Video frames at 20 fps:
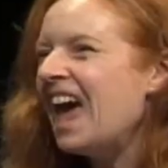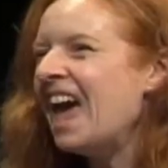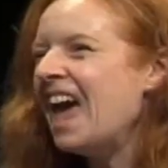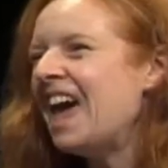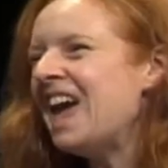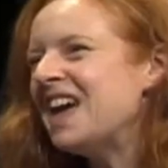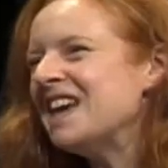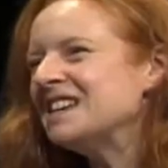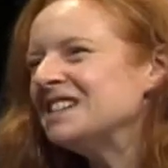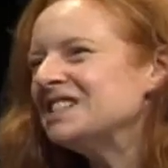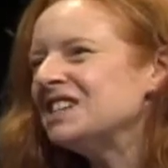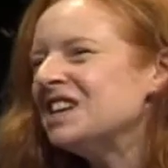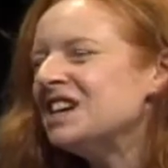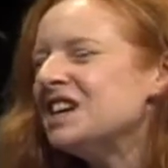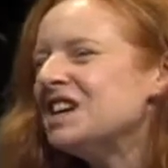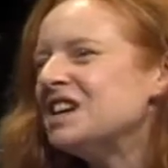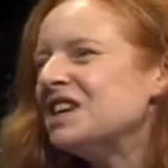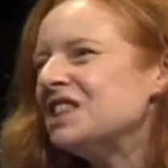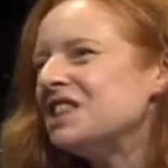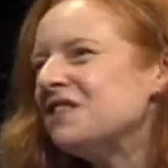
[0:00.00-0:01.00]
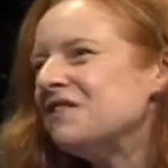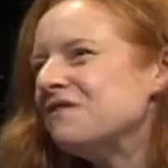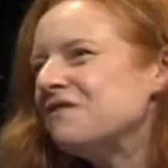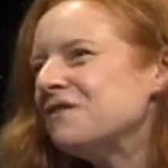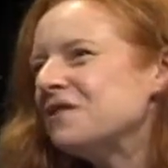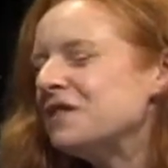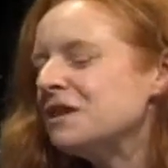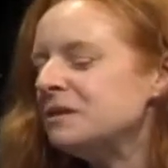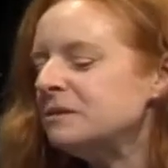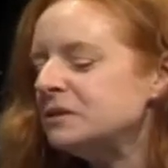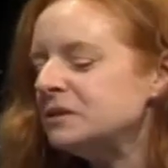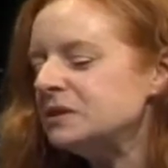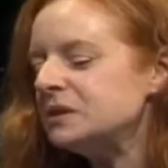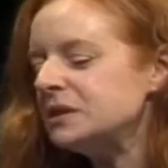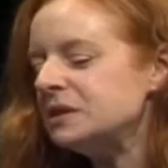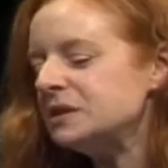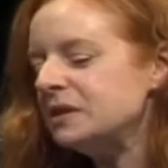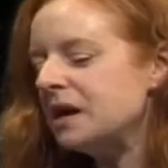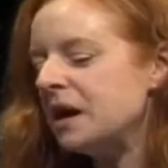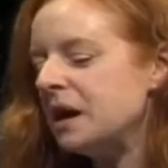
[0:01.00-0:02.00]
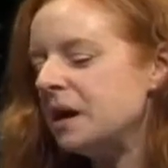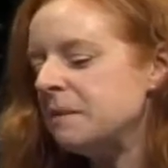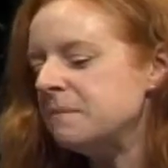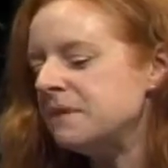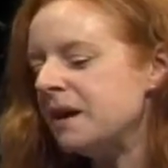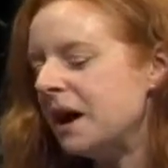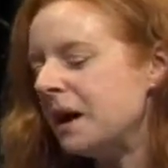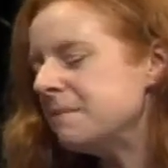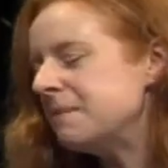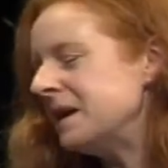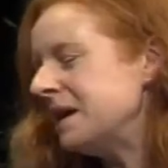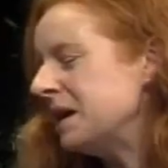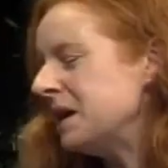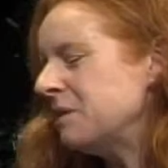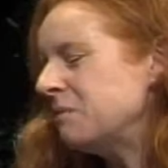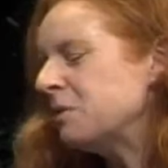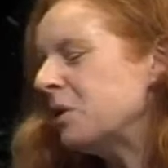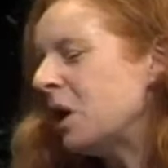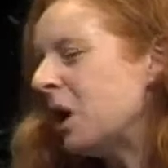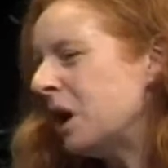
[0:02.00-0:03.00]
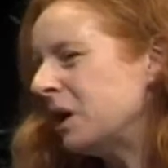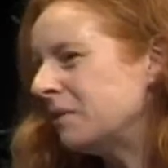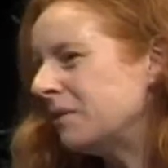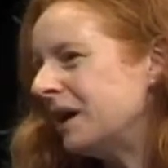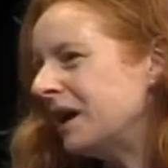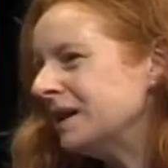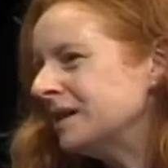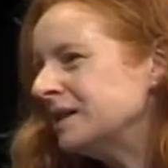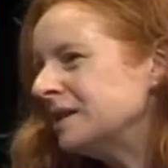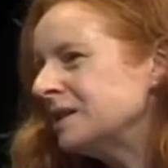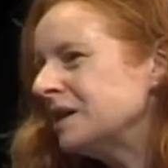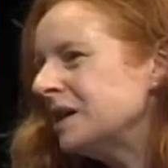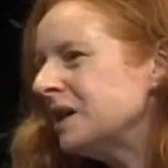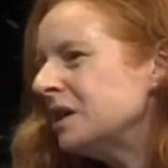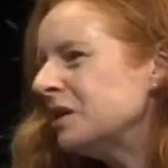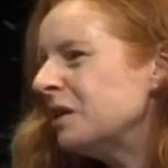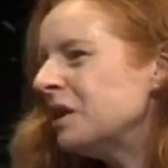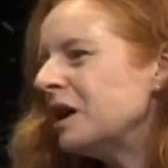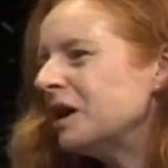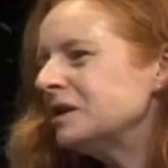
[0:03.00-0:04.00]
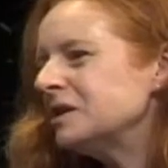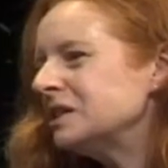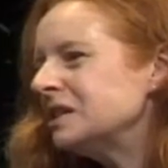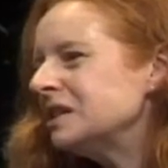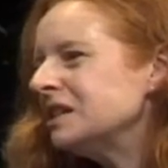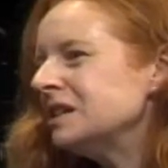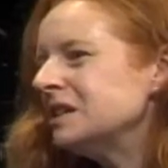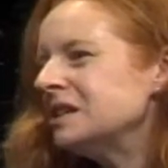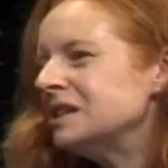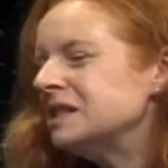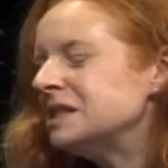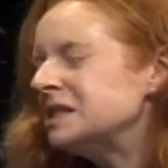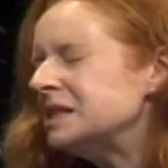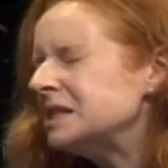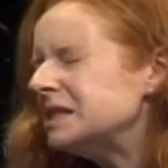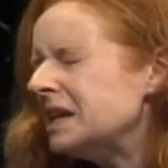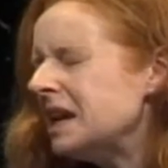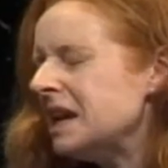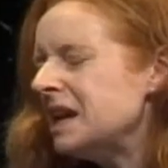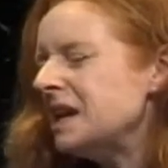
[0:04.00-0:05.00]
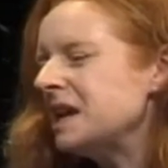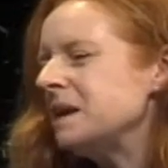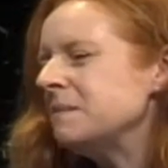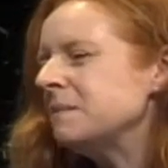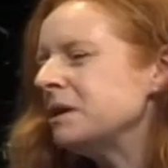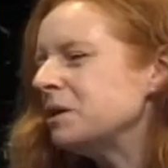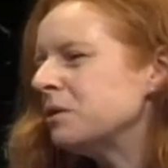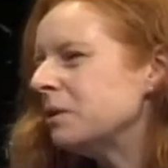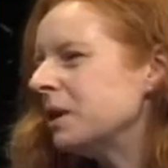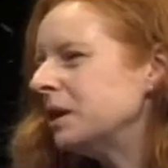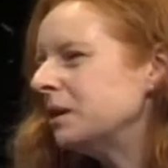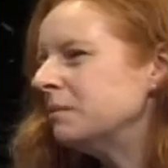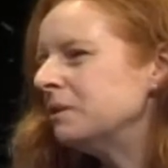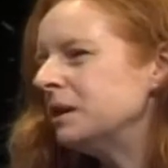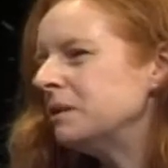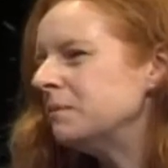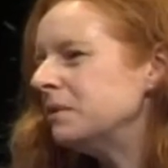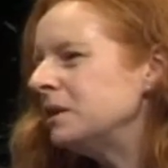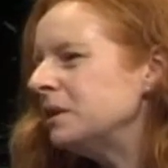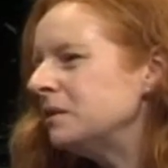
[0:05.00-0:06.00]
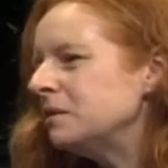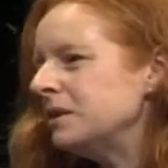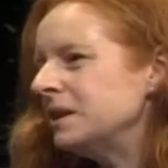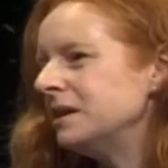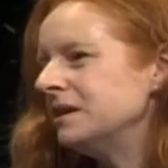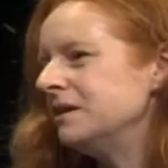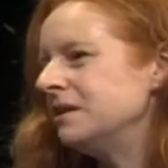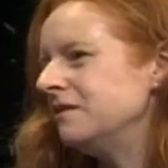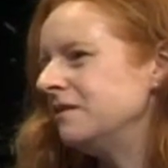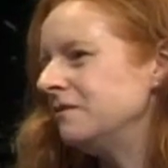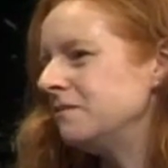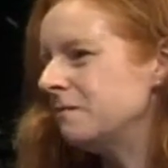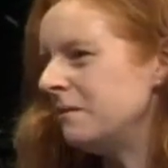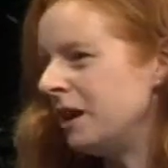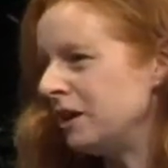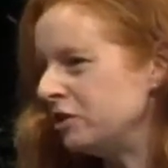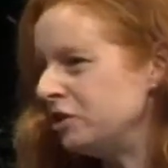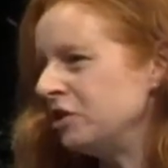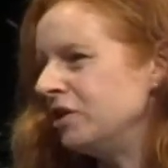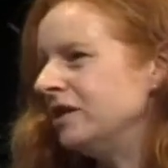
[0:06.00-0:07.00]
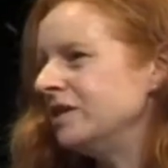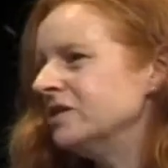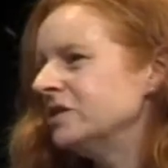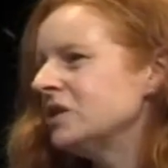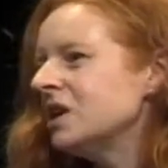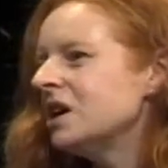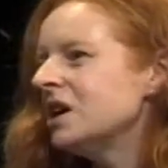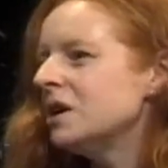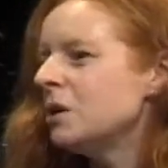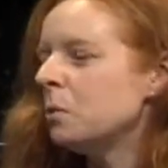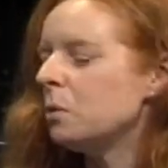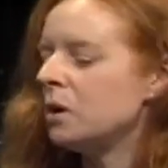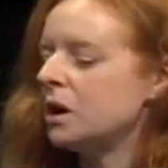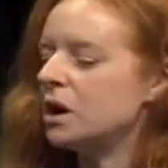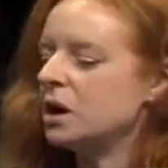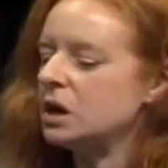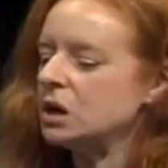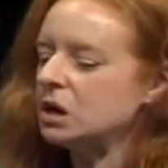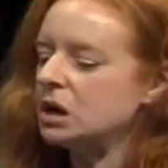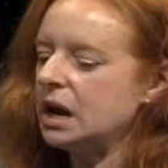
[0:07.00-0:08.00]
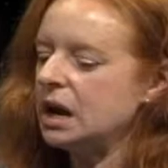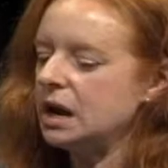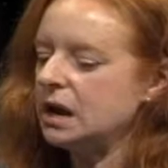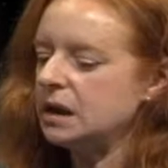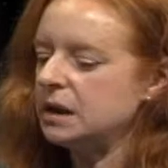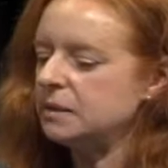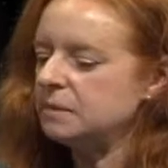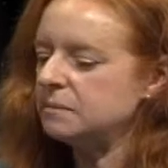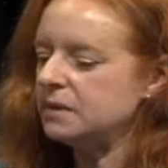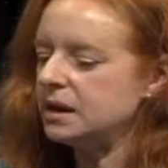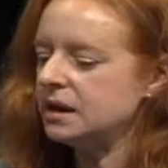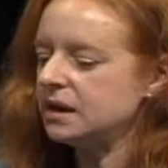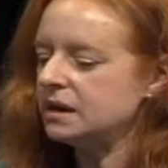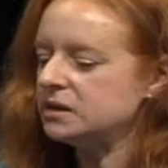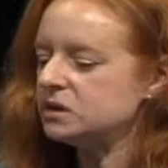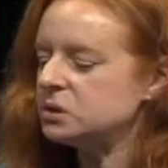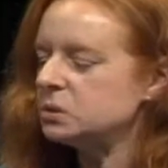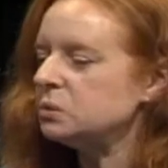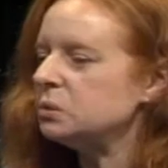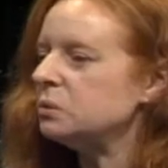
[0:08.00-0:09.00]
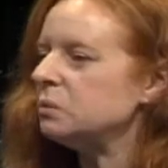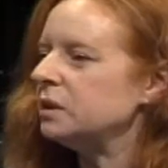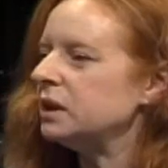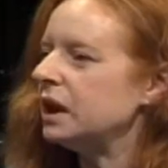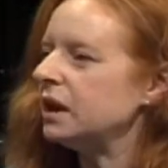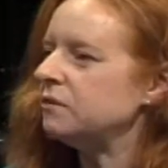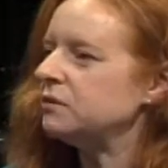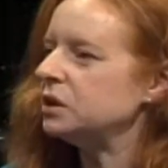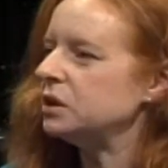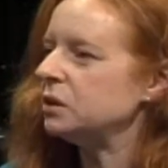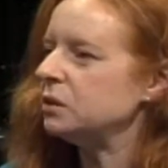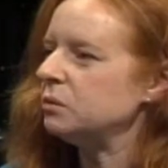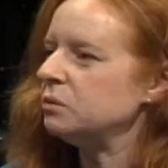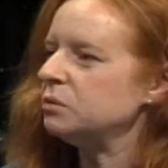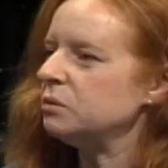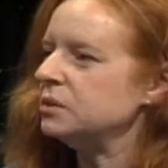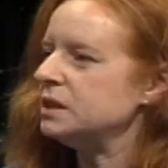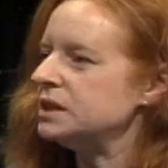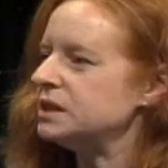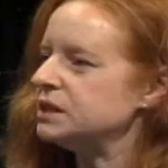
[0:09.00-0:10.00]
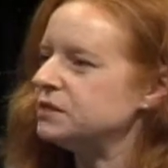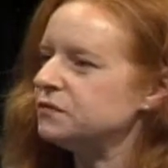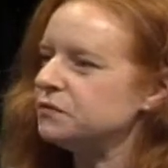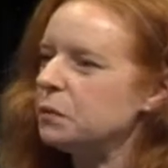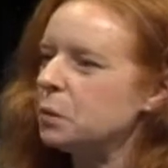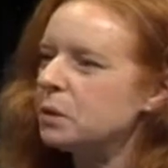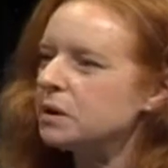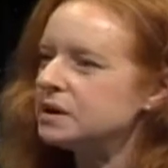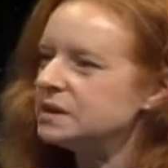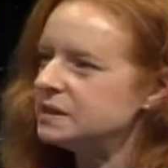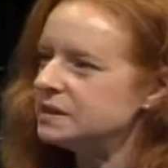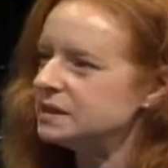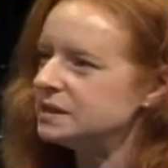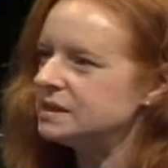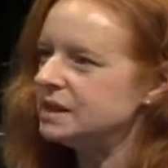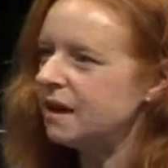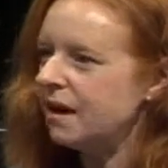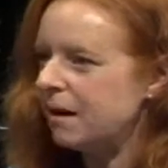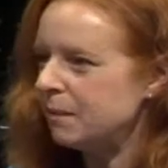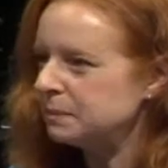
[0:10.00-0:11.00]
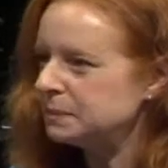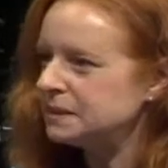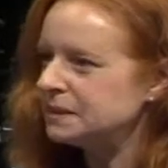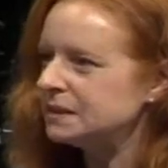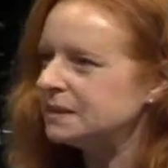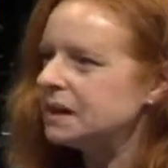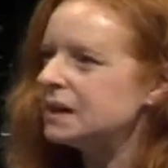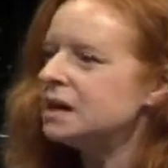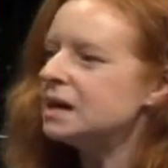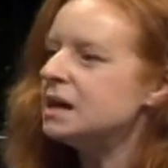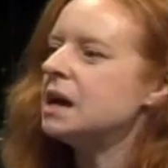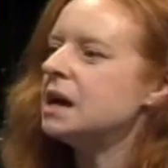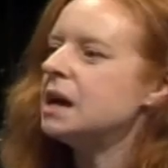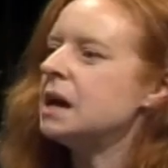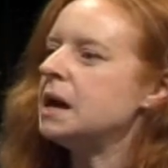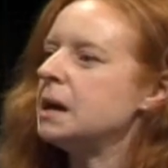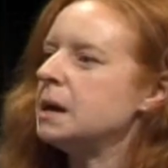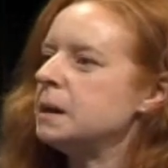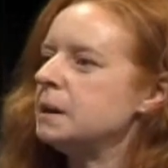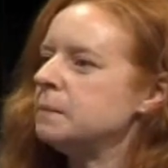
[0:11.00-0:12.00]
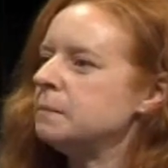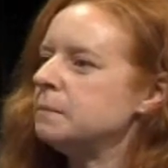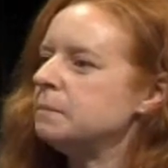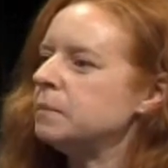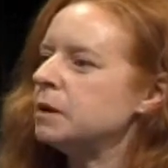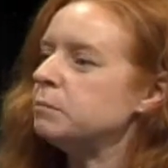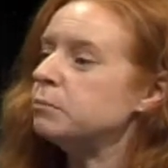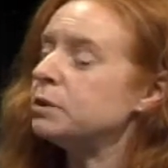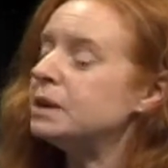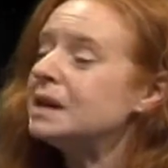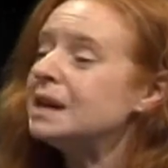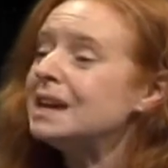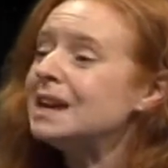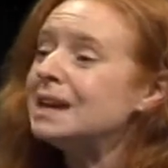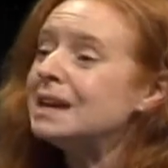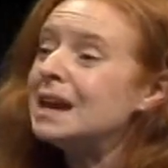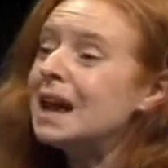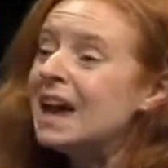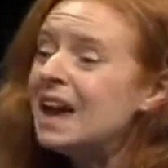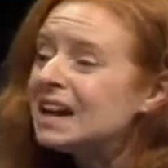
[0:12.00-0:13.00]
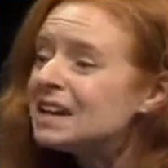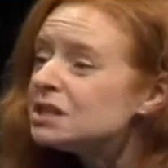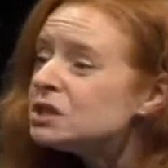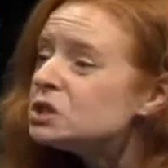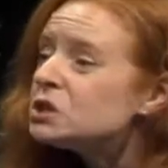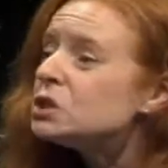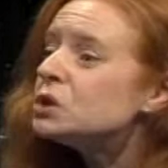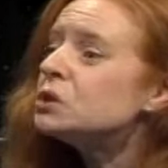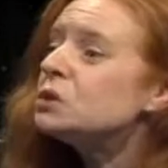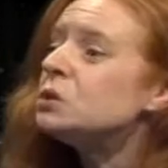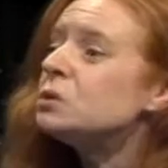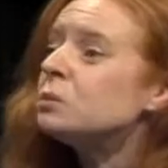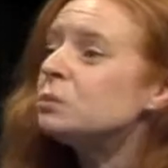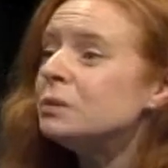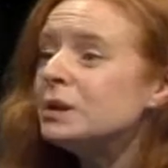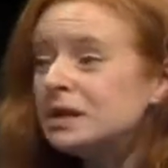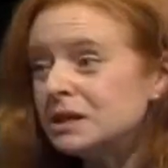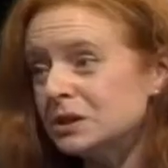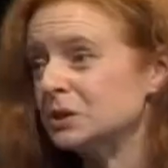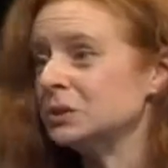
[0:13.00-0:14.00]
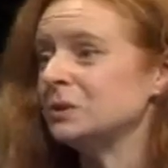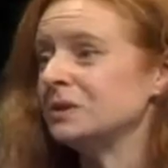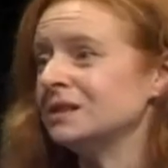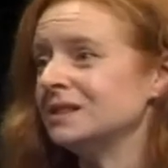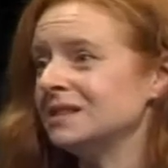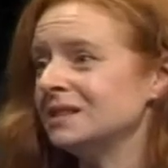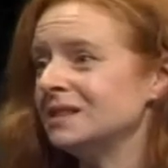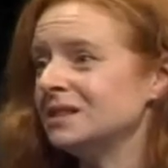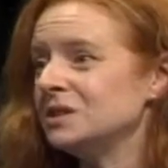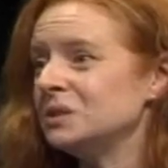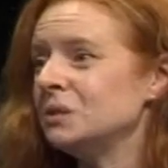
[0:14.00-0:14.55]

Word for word: and for those um, not making progress, there are still these same incredibly punitive measures where um, a school would have to go through these four steps um, bringing in external resources.